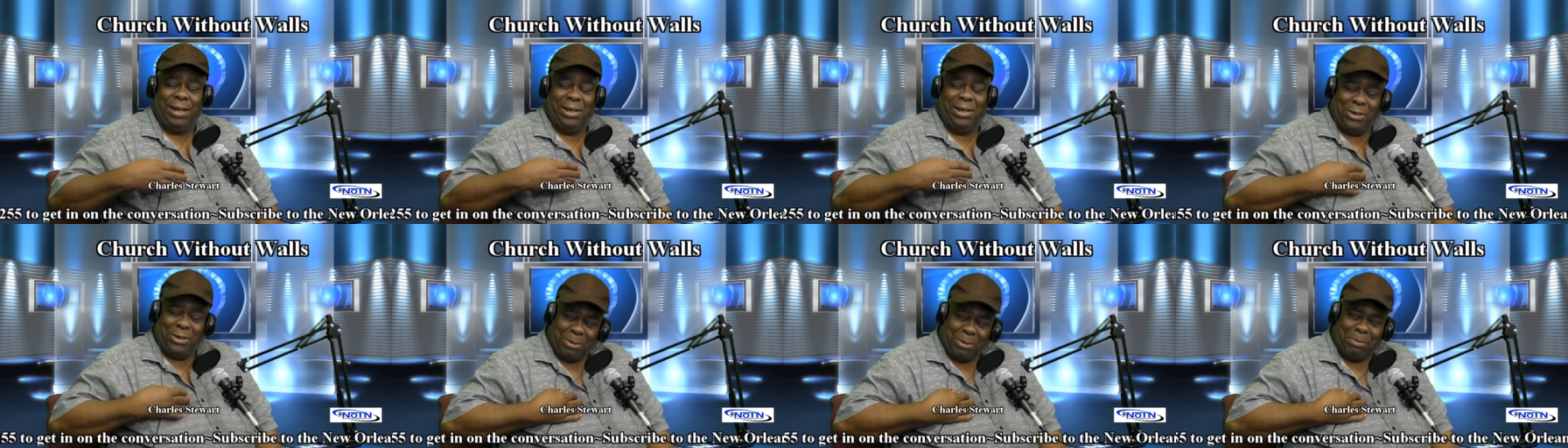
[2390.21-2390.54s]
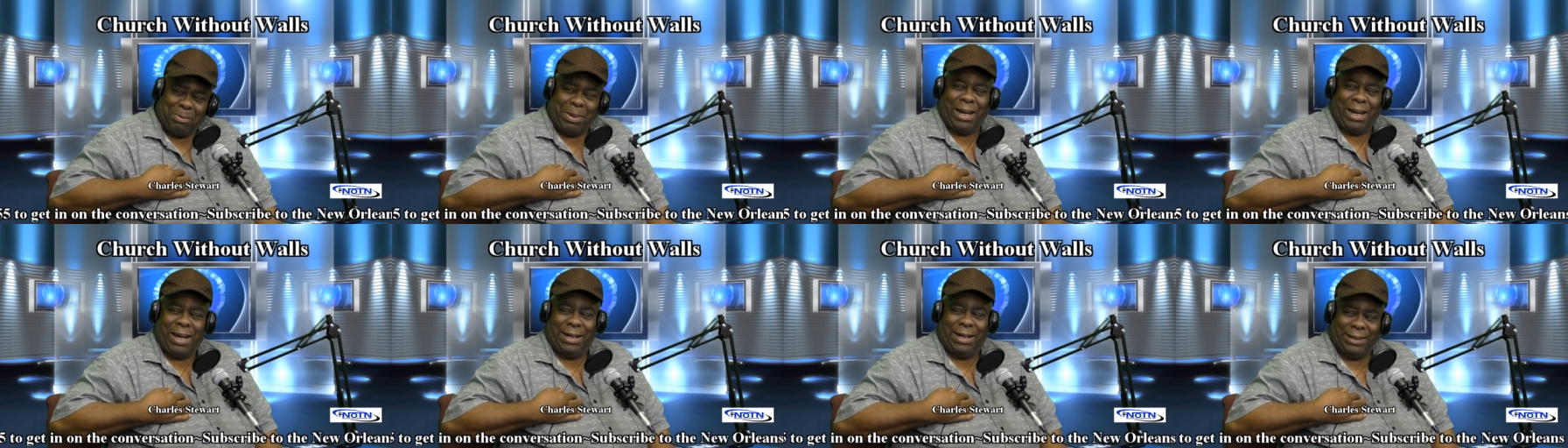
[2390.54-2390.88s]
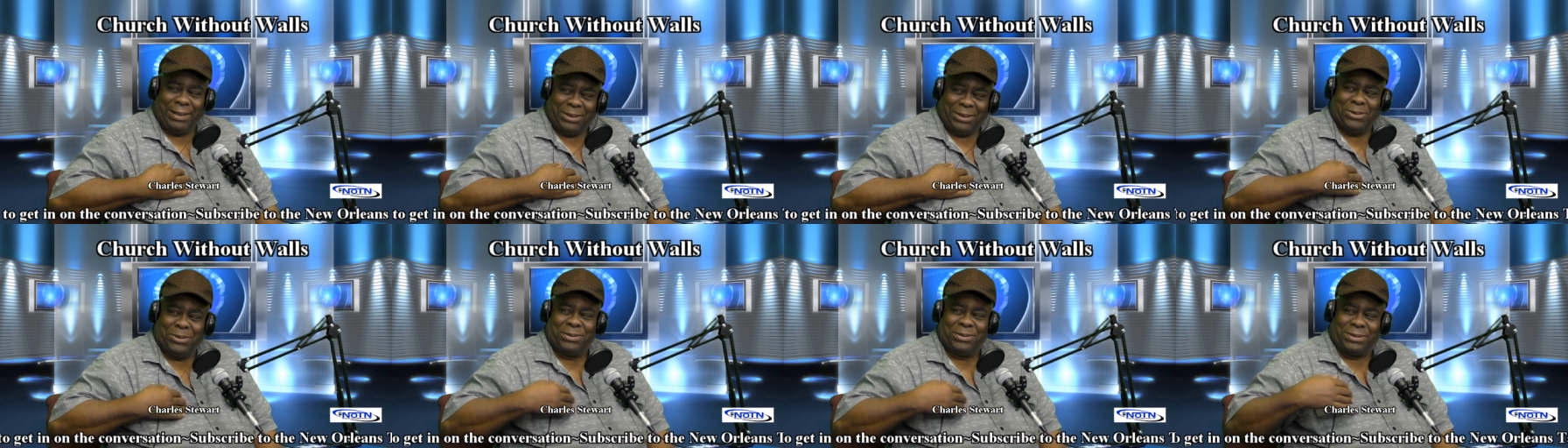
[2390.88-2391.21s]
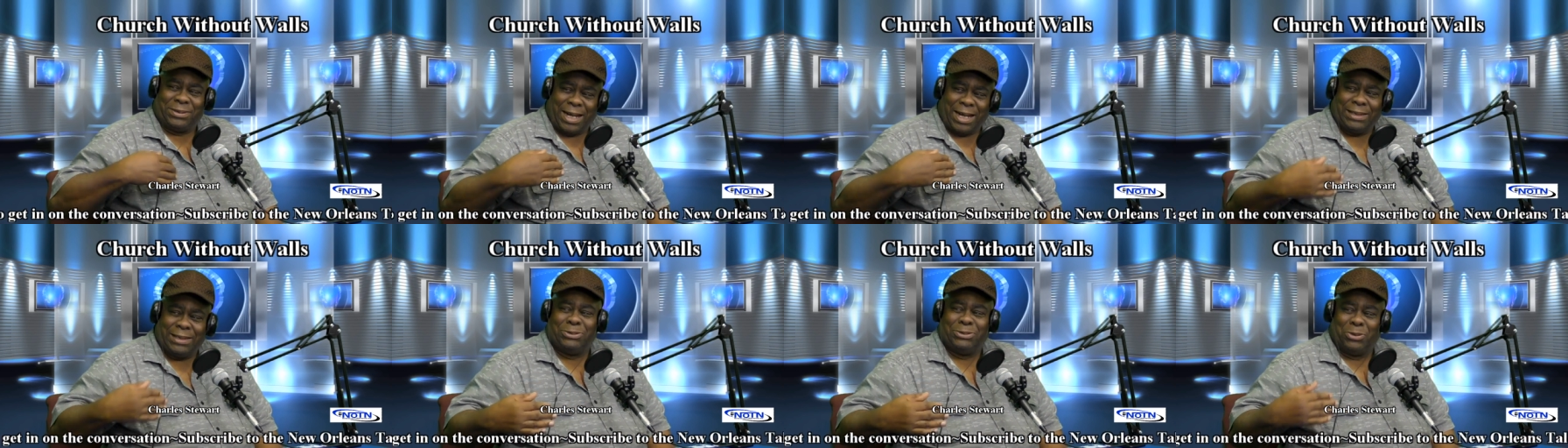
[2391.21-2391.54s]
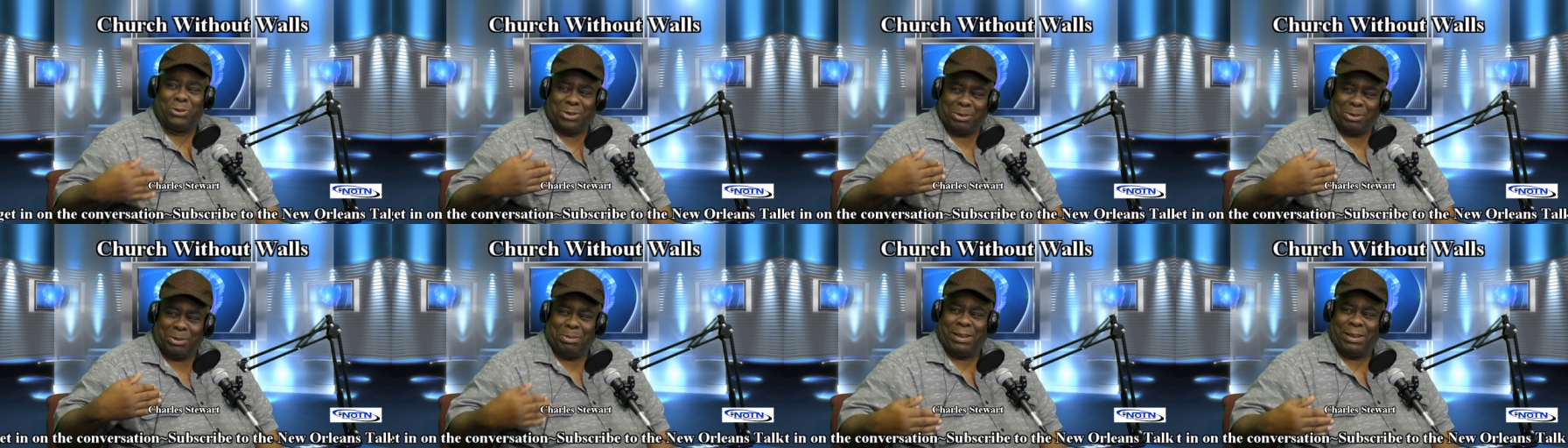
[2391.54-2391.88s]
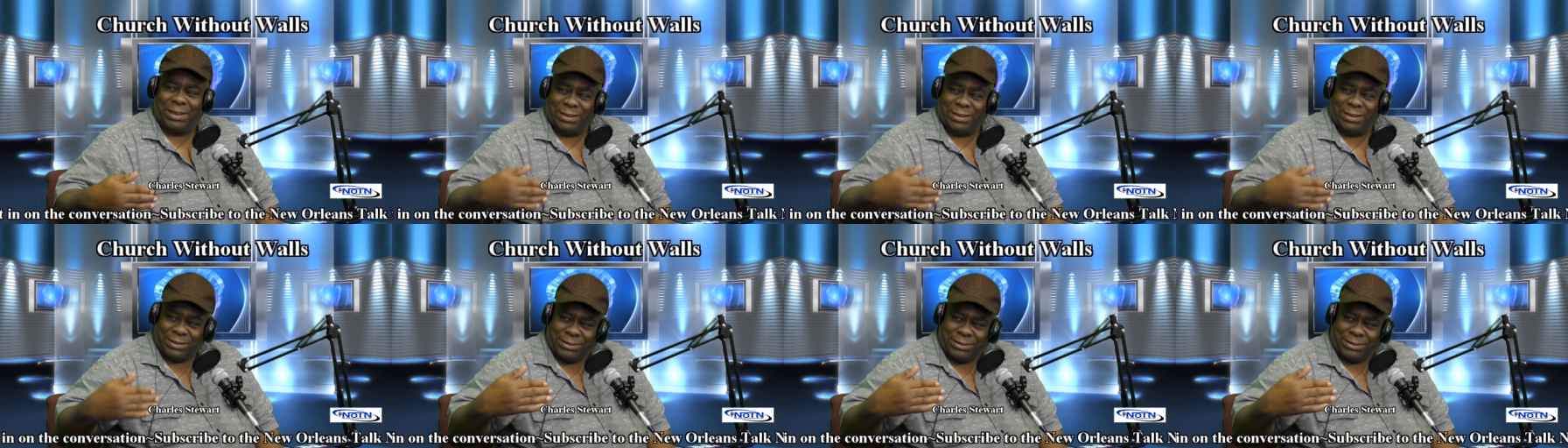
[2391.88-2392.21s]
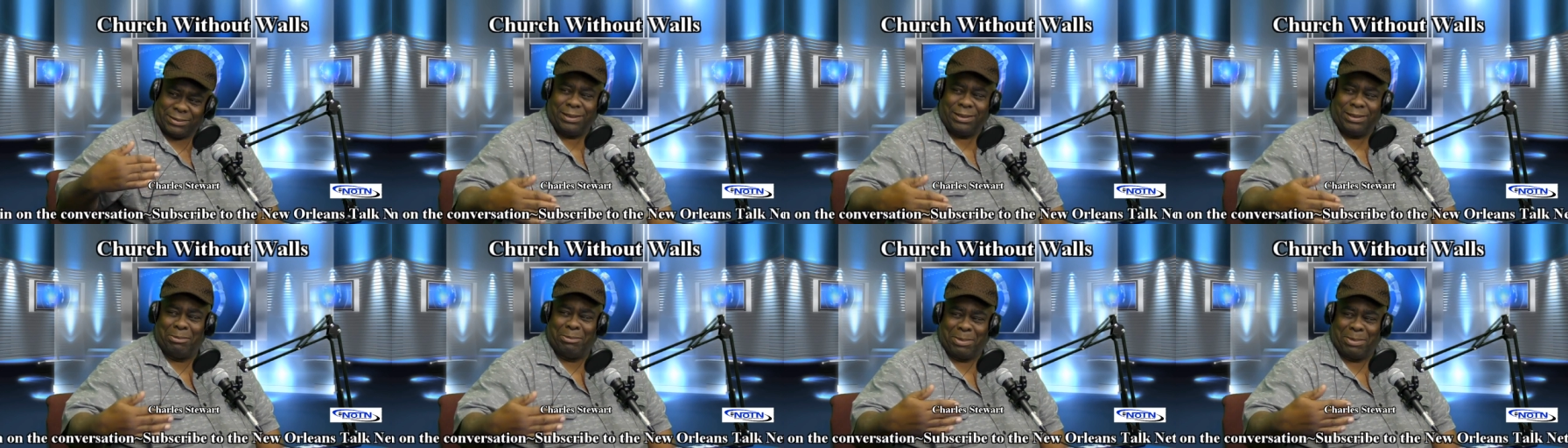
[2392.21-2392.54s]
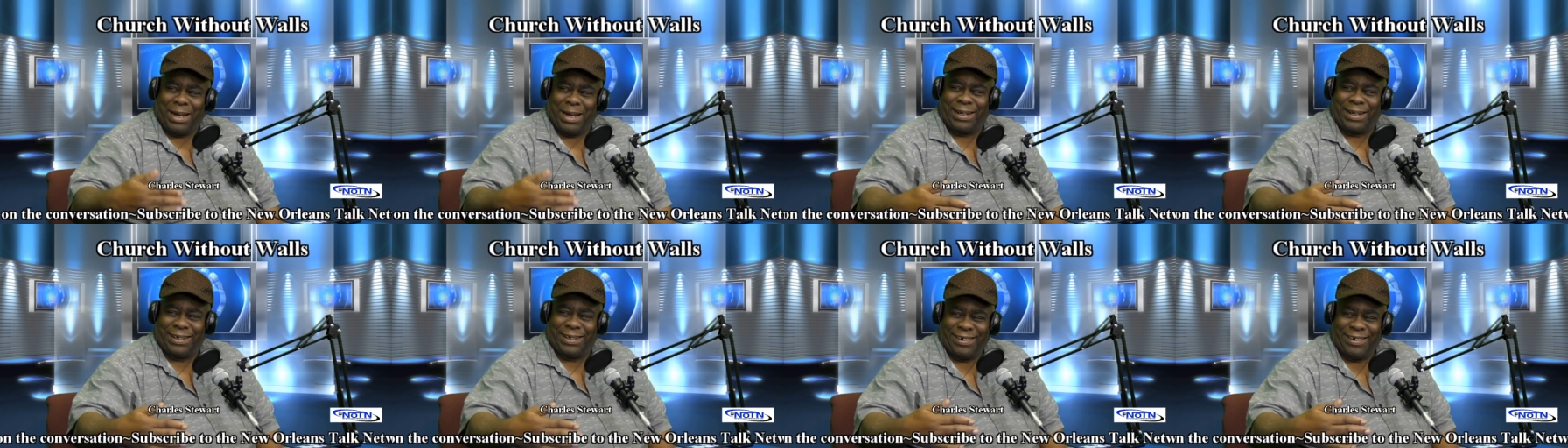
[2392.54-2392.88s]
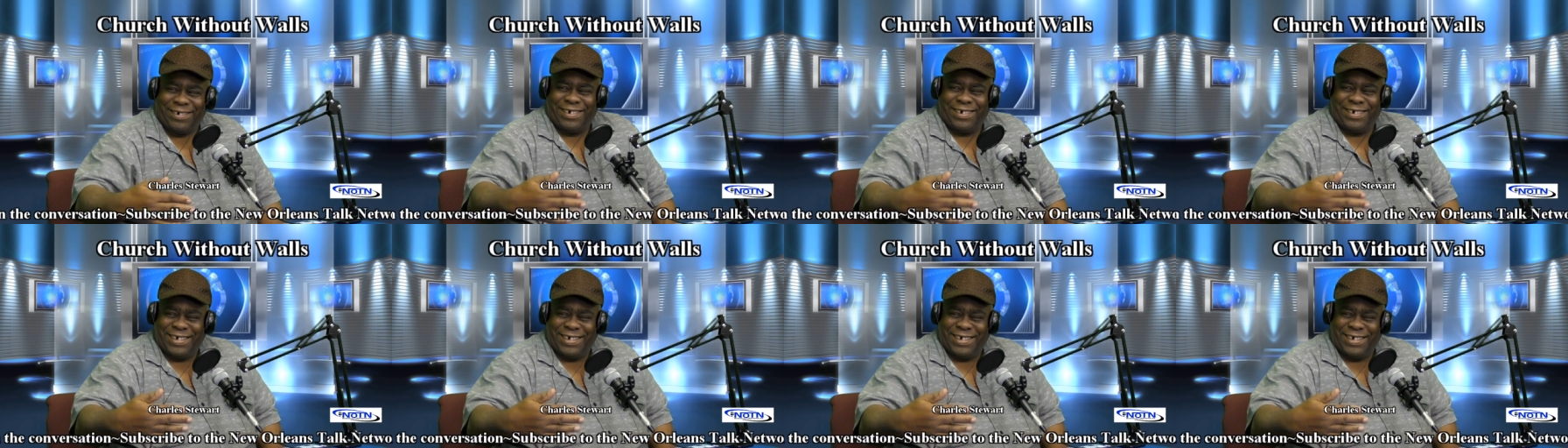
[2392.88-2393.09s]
you're a bad dude. So I just want to be considered by